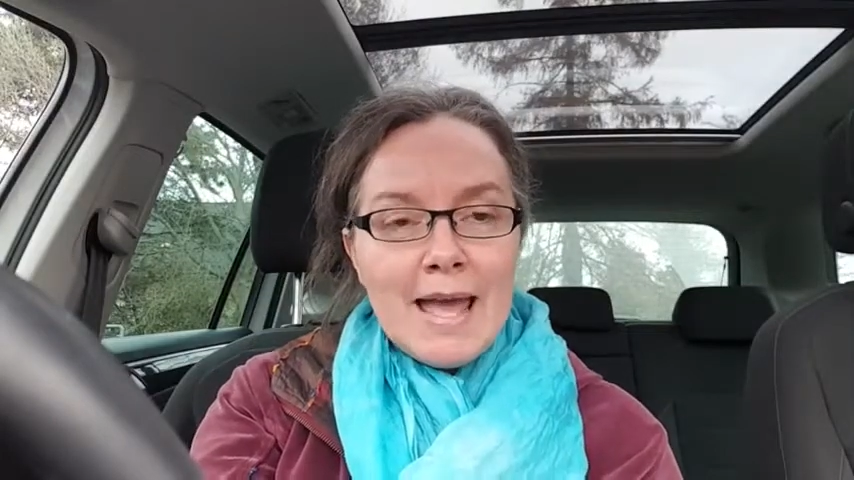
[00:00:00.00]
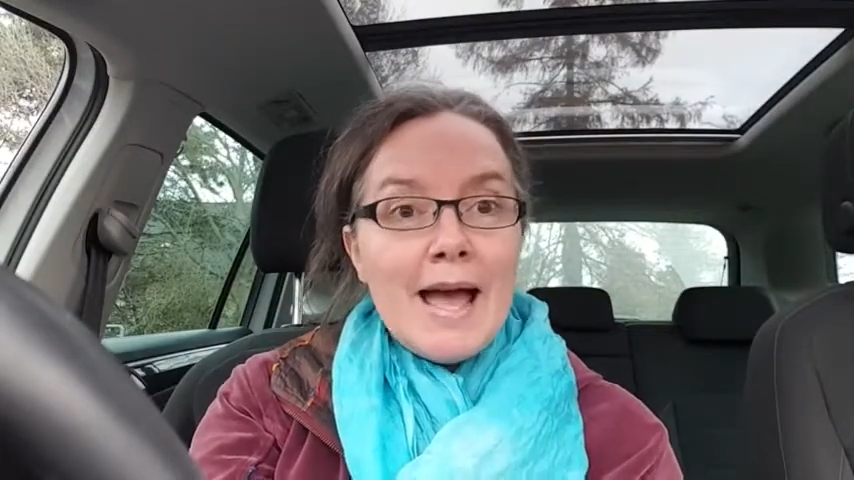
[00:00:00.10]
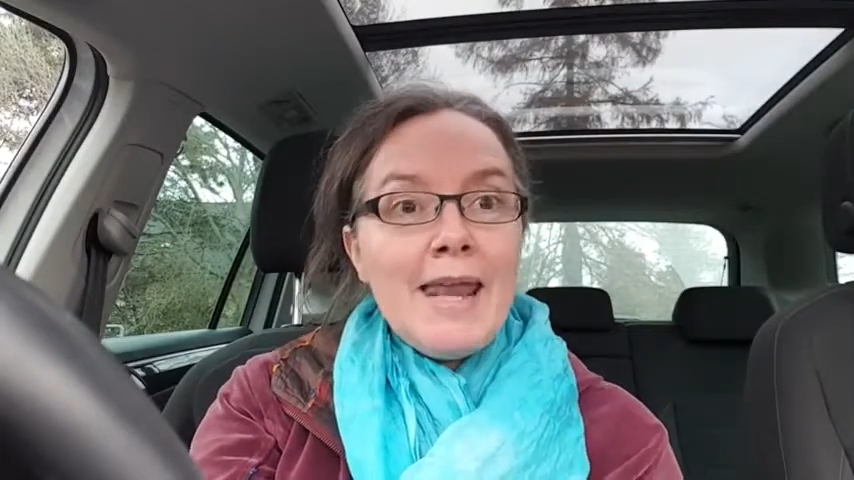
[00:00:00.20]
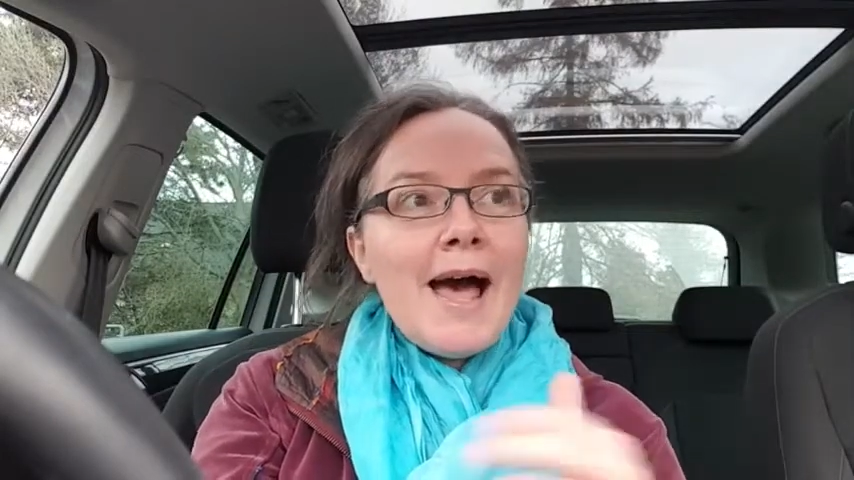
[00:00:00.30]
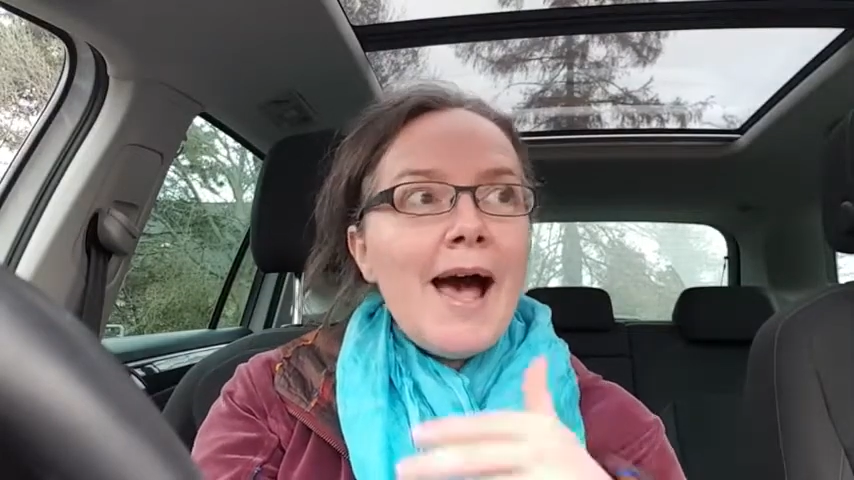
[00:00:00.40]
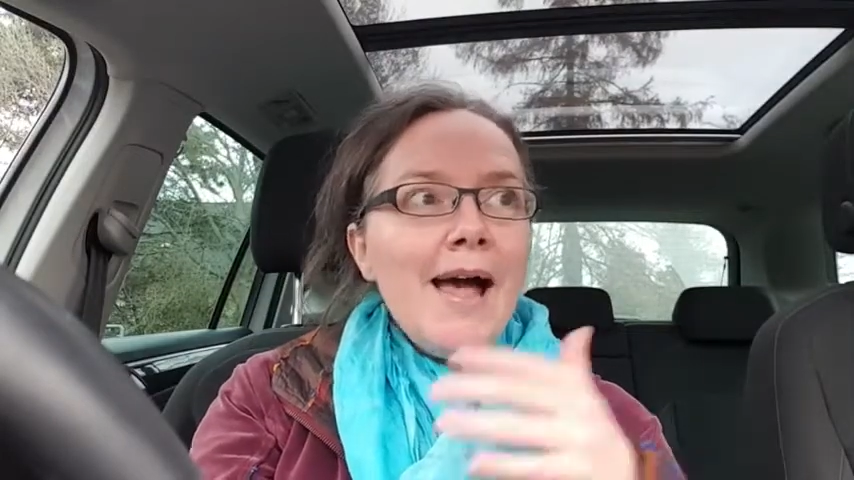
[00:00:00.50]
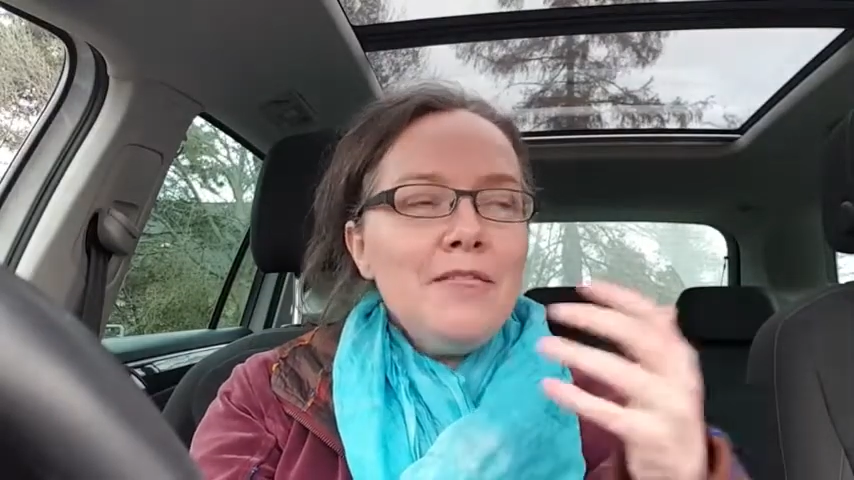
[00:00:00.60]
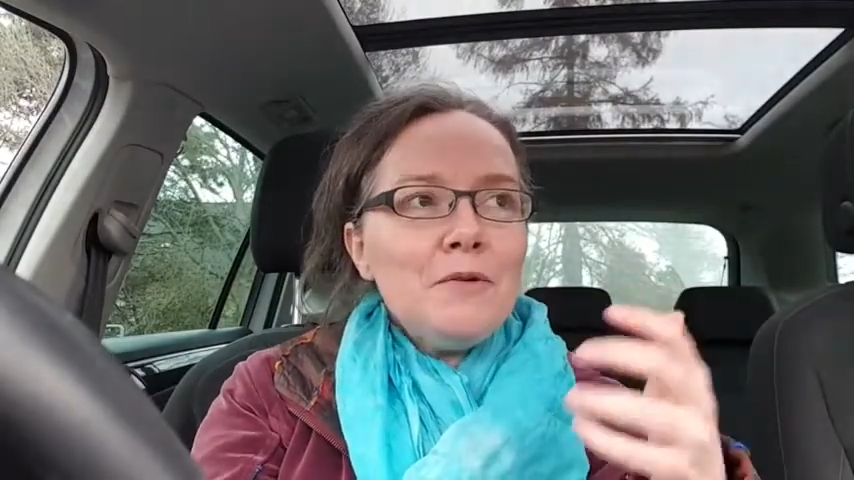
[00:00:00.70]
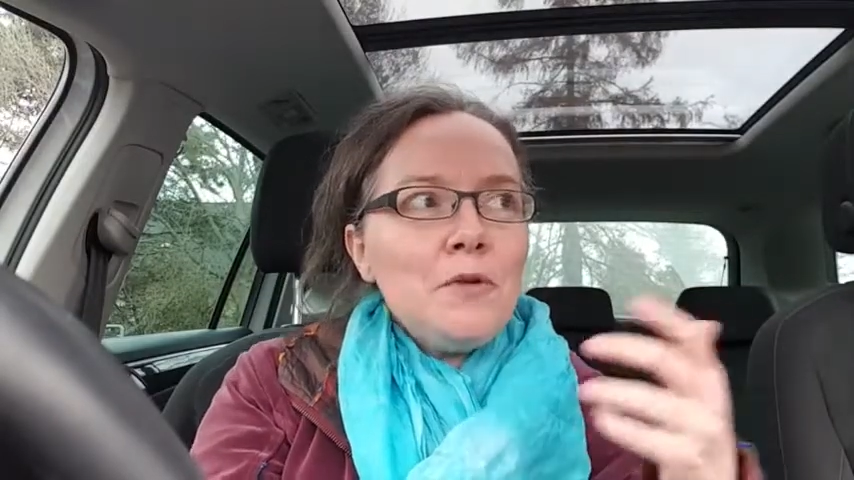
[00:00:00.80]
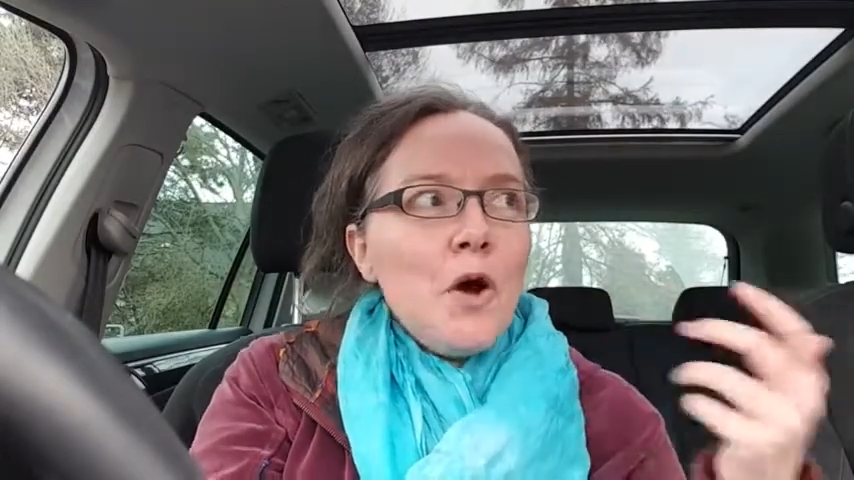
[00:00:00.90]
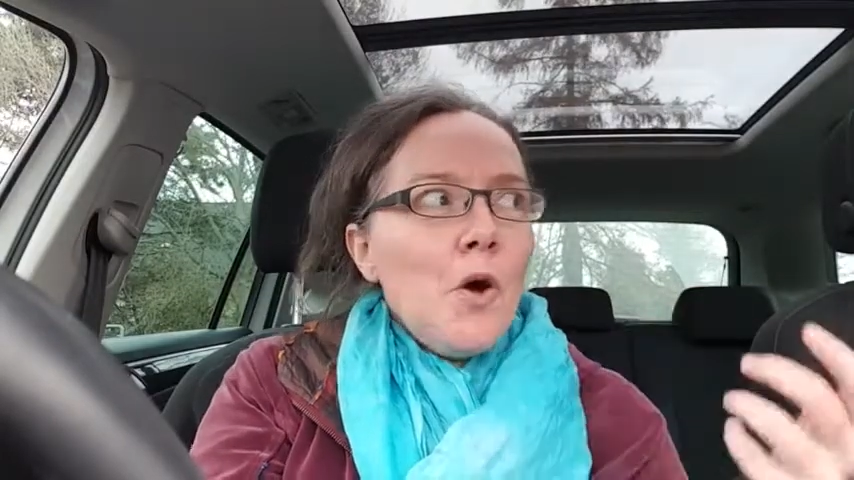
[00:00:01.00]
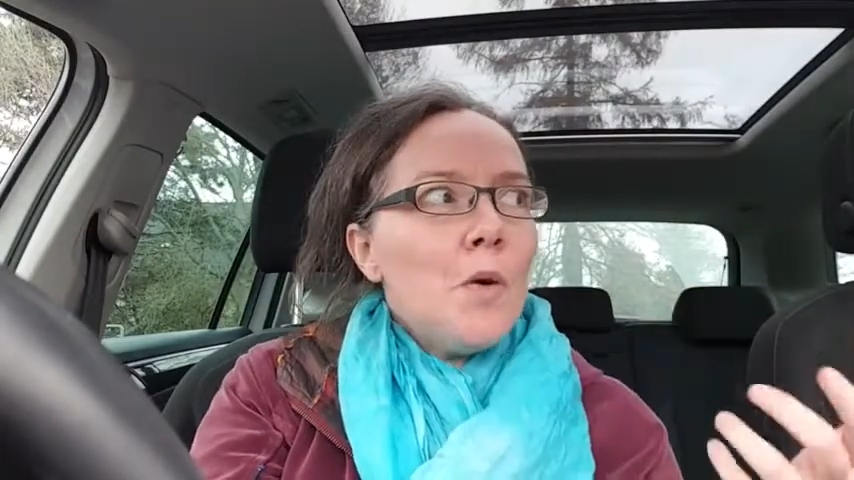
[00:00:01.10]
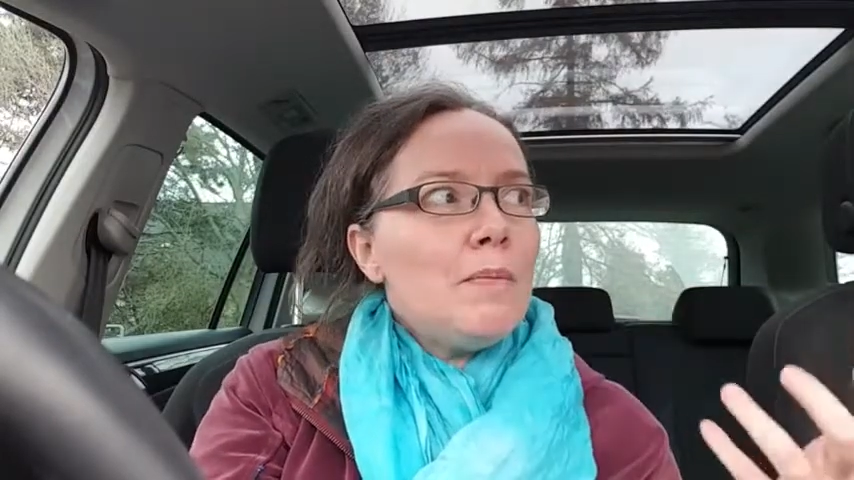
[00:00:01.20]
And I thought, oh,